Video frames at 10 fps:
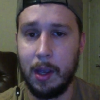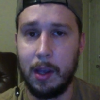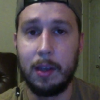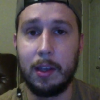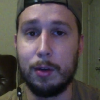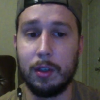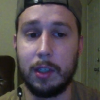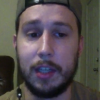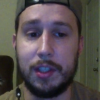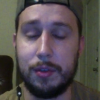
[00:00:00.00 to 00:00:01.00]
He usually
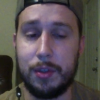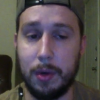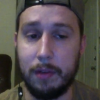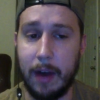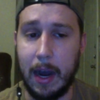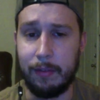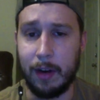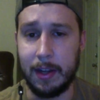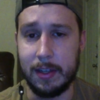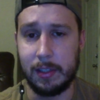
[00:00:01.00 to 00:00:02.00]
gets you 2 to 5,
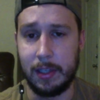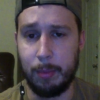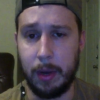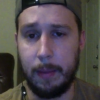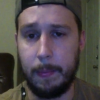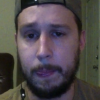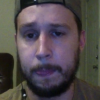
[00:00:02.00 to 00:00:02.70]
honestly, but